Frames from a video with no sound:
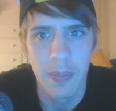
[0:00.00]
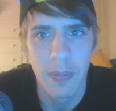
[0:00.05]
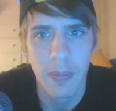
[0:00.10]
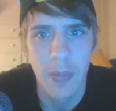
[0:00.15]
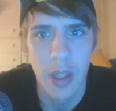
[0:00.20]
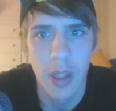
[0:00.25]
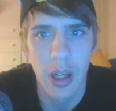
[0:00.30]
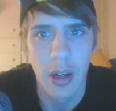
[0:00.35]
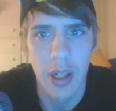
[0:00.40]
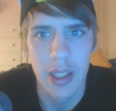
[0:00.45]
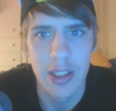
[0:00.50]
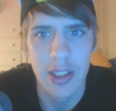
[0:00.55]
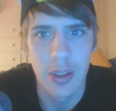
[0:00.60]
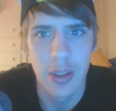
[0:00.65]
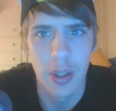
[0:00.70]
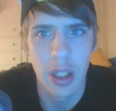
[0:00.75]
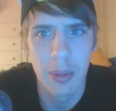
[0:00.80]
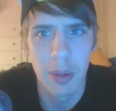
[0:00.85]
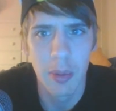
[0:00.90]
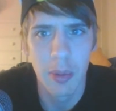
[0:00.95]
Alright, so a lot
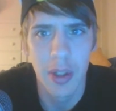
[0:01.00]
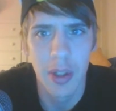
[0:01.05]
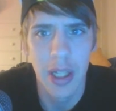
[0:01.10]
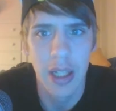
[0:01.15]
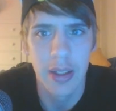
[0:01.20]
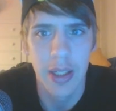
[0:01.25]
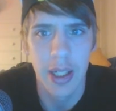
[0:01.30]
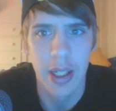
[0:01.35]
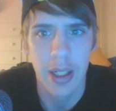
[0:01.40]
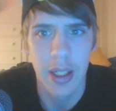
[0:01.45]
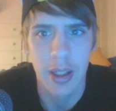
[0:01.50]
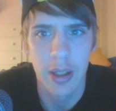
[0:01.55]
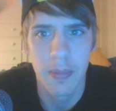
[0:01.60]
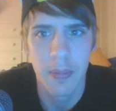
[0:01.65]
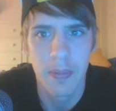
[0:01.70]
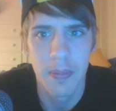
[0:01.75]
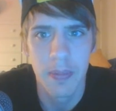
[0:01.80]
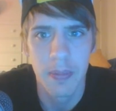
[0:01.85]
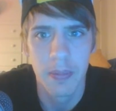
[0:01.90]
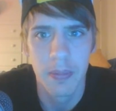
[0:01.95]
of people net deck
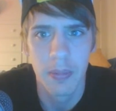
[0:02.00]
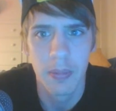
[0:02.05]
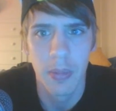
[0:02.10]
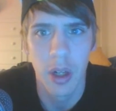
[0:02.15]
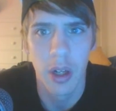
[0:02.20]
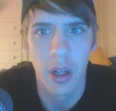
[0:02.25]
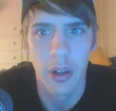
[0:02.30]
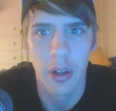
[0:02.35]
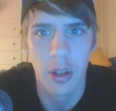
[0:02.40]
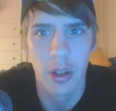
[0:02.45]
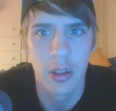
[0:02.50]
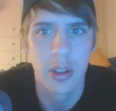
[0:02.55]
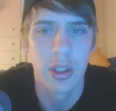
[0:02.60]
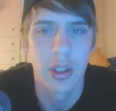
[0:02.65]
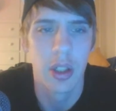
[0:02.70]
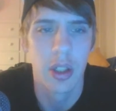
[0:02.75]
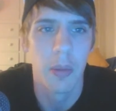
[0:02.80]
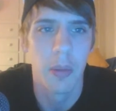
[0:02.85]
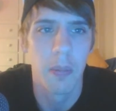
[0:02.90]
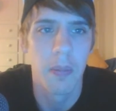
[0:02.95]
on
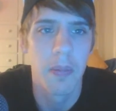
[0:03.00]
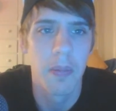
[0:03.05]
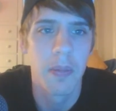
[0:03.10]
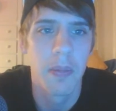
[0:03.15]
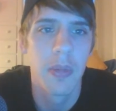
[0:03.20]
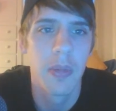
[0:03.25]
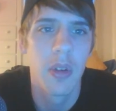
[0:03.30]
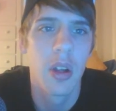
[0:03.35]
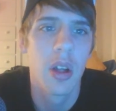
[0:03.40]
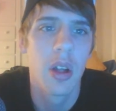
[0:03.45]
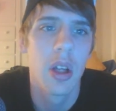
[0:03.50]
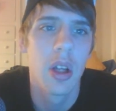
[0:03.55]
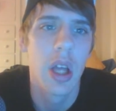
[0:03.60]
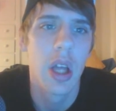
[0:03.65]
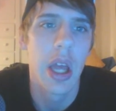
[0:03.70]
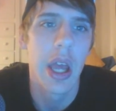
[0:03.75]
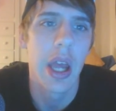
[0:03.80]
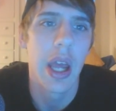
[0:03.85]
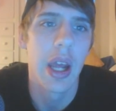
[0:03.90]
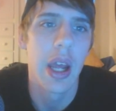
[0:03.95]
Hearthstone,
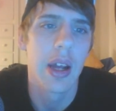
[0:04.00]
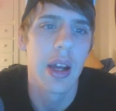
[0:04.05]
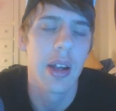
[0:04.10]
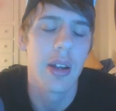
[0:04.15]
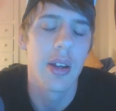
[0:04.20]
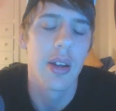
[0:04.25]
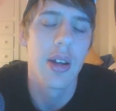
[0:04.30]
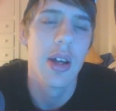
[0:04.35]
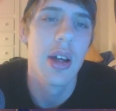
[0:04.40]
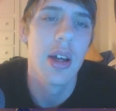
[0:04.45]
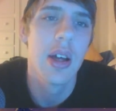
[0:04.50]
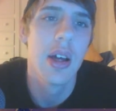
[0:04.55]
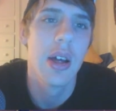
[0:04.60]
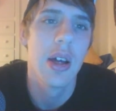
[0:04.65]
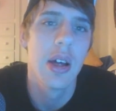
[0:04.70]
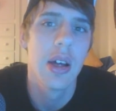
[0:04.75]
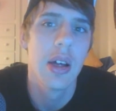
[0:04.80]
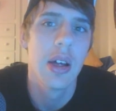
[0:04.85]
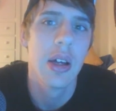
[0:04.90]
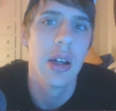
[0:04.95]
and
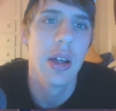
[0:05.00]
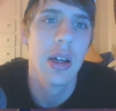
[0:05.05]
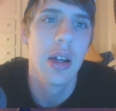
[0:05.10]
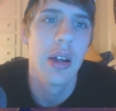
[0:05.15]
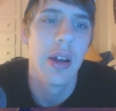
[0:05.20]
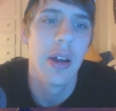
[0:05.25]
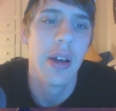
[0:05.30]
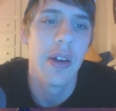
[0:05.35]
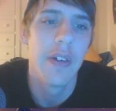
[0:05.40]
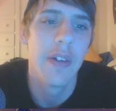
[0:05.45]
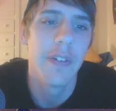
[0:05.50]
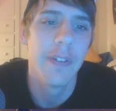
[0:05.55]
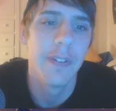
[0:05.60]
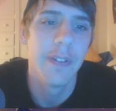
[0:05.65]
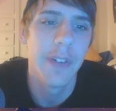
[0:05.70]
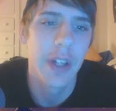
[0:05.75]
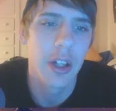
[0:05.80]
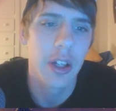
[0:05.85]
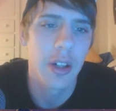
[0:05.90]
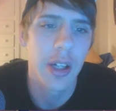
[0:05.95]

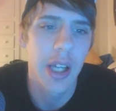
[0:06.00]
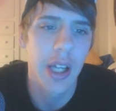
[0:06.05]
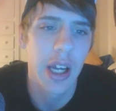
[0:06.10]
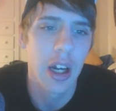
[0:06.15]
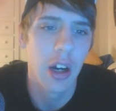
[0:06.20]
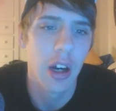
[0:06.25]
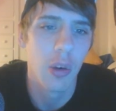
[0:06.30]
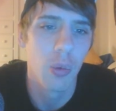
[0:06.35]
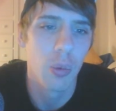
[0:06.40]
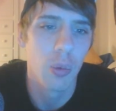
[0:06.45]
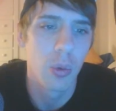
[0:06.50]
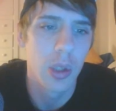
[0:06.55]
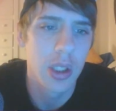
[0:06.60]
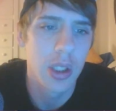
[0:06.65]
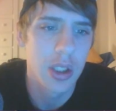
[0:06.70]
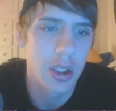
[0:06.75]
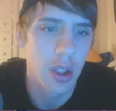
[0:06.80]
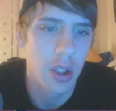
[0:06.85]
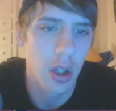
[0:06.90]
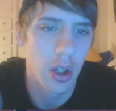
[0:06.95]
figuring out
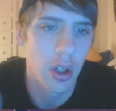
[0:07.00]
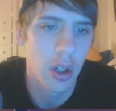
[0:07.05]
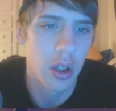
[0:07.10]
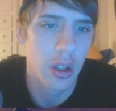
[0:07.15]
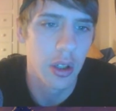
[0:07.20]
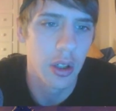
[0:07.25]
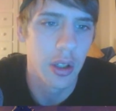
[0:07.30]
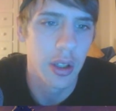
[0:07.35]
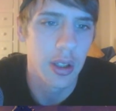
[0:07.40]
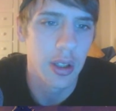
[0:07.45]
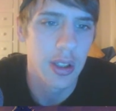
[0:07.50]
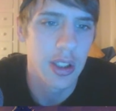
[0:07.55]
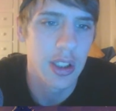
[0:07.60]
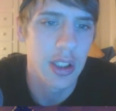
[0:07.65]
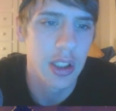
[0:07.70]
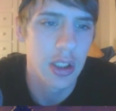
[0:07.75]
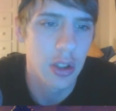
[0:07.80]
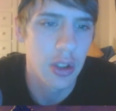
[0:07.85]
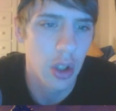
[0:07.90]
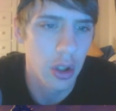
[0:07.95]
which card
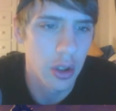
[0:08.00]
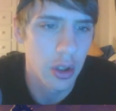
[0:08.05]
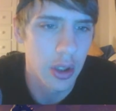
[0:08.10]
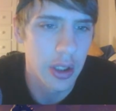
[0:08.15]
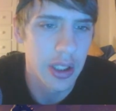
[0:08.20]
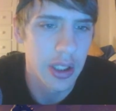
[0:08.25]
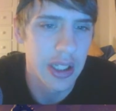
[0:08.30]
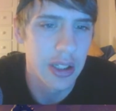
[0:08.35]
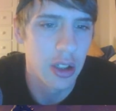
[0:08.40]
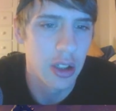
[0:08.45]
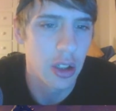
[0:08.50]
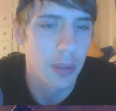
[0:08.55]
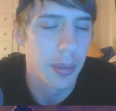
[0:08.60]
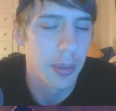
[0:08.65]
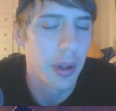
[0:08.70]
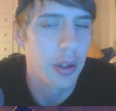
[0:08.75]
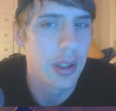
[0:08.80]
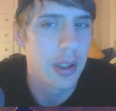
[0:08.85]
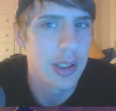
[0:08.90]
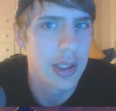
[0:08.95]
started in your
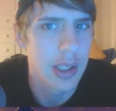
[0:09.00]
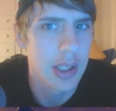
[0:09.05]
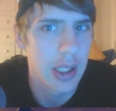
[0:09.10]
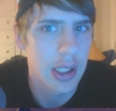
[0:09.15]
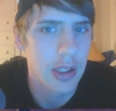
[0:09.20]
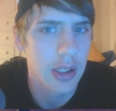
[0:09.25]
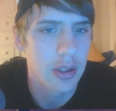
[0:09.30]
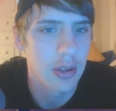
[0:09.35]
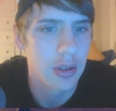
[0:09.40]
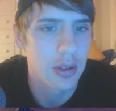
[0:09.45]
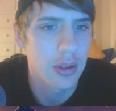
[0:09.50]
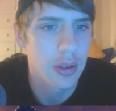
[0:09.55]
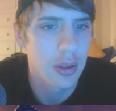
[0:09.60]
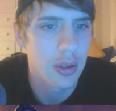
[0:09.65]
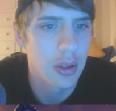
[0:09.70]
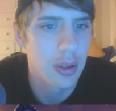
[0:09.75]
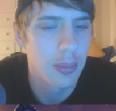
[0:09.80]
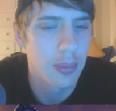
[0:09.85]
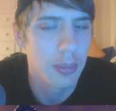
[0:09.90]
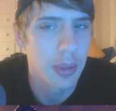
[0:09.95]
opponent's deck
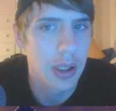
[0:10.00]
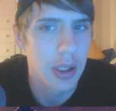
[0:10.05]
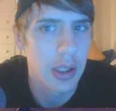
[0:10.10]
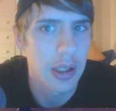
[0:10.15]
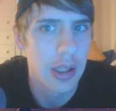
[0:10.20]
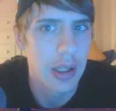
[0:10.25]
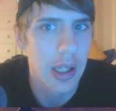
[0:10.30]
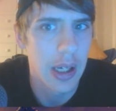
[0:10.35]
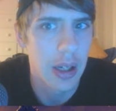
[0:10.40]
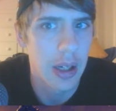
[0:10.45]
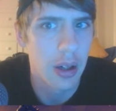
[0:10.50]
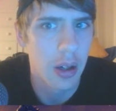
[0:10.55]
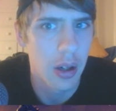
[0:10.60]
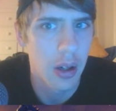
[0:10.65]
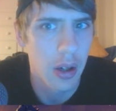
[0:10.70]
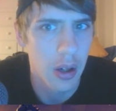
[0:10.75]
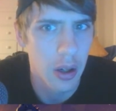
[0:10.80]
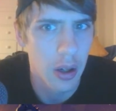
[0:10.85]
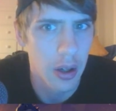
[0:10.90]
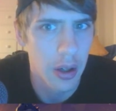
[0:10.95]
shouldn't be that
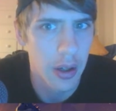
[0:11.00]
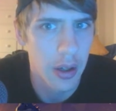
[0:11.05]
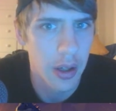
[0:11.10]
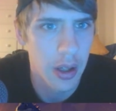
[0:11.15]
hard.